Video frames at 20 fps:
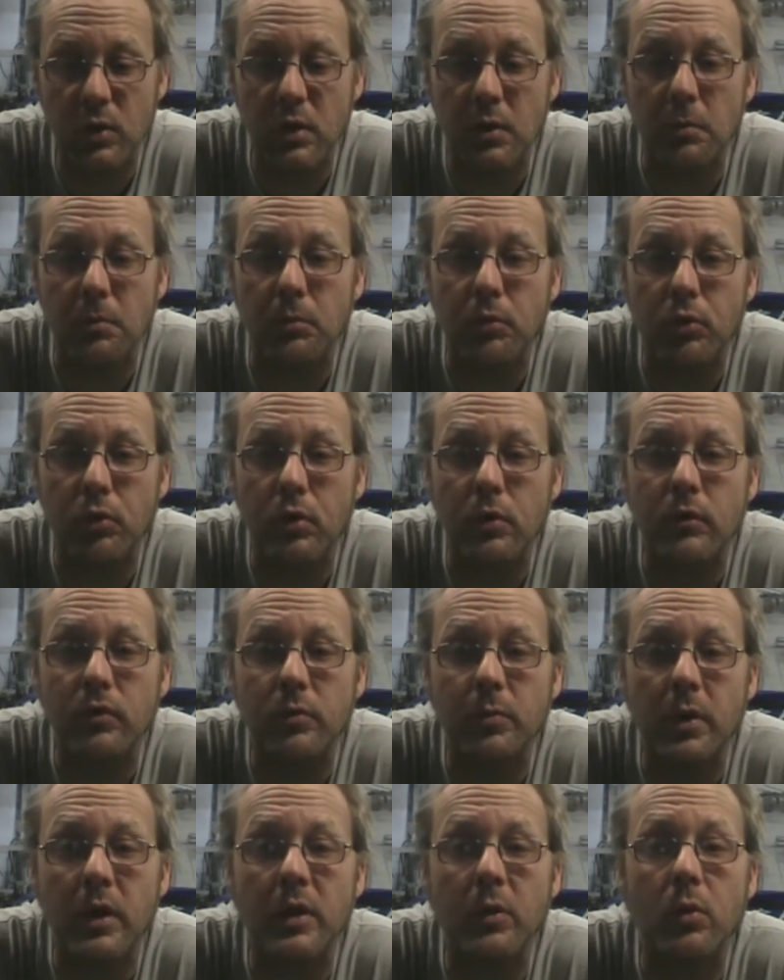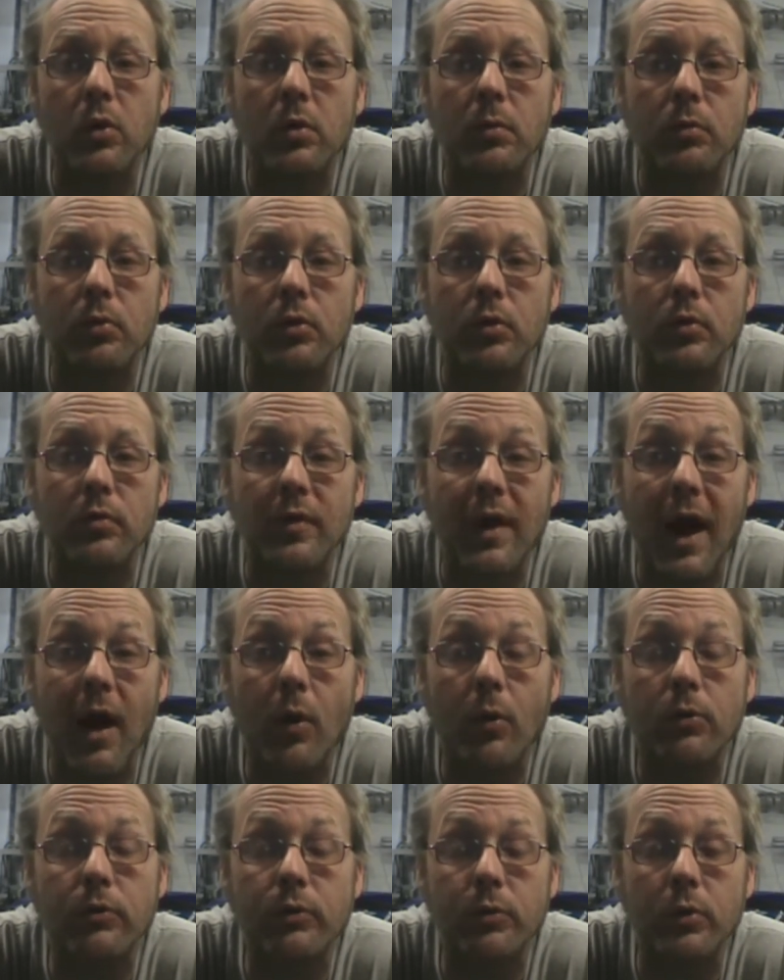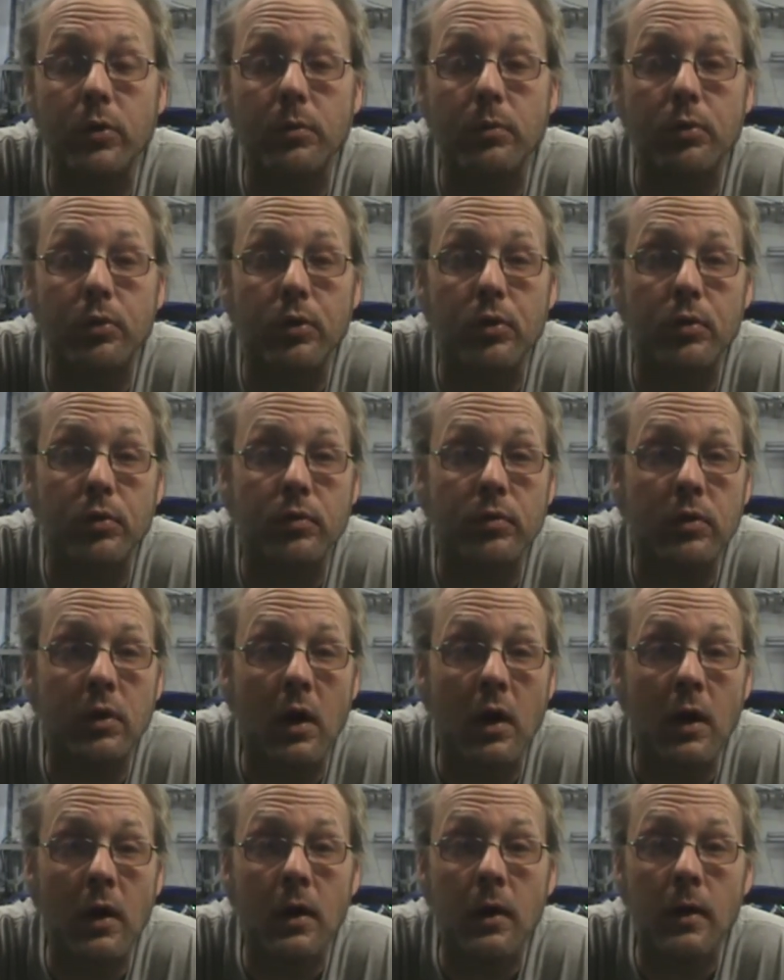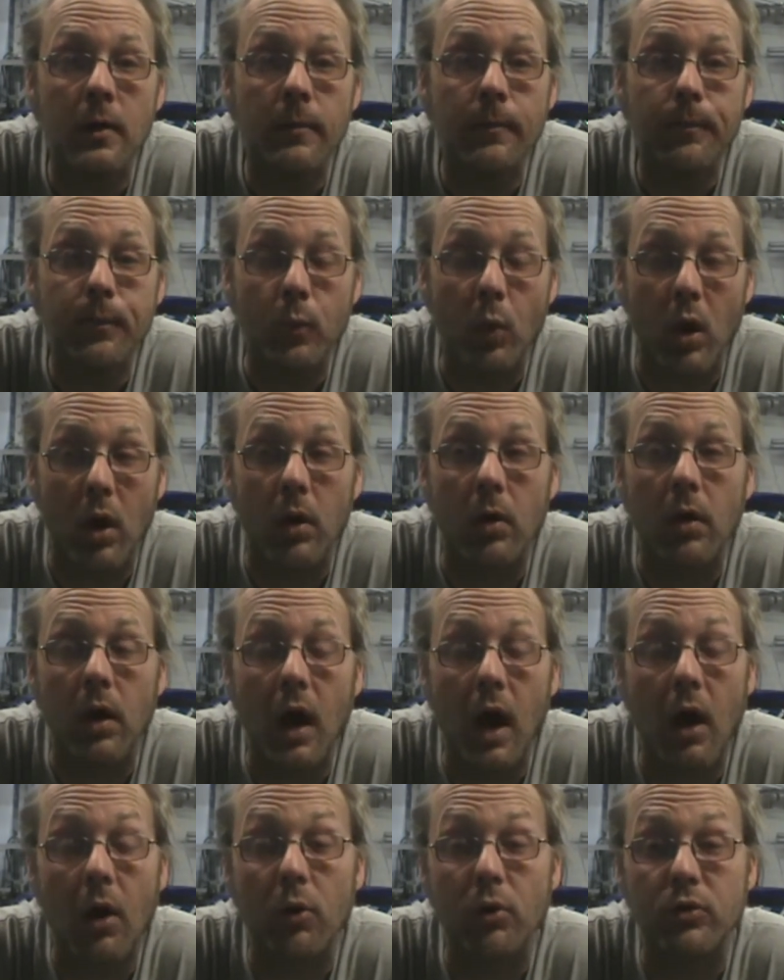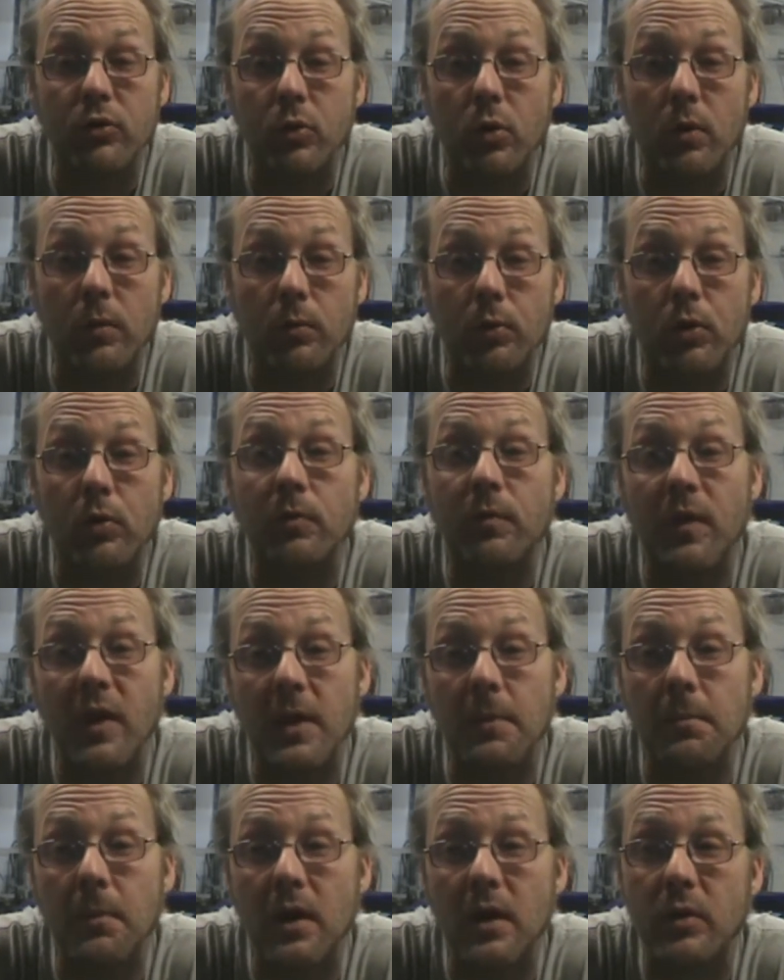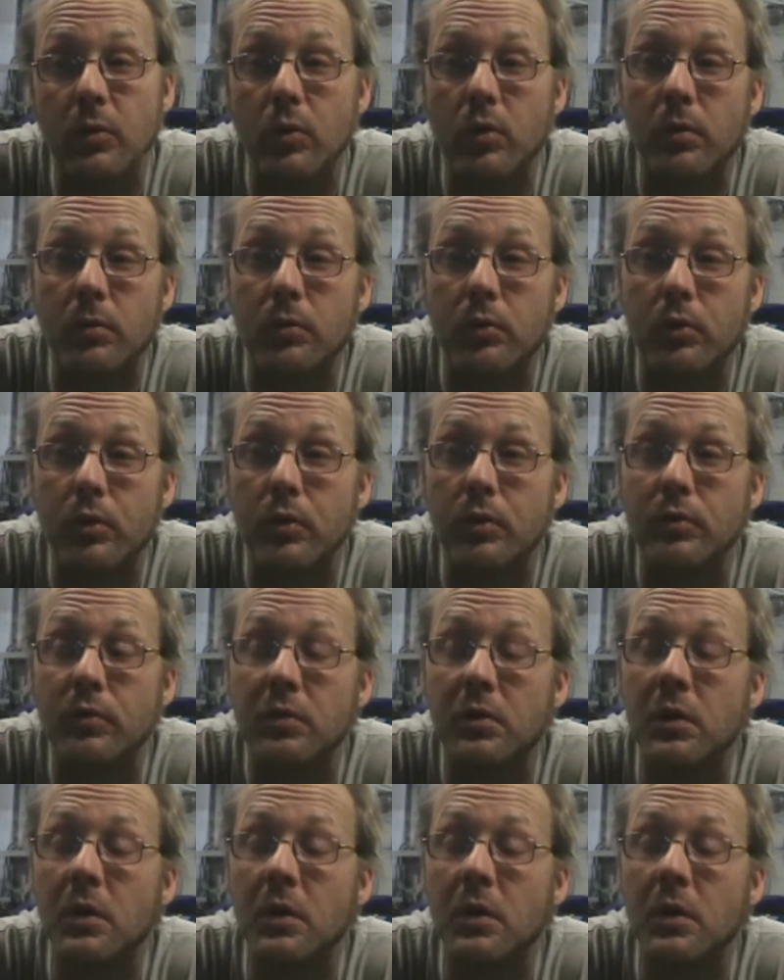improves, money will improve, hours will improve. Well, hours will improve, then money will improve.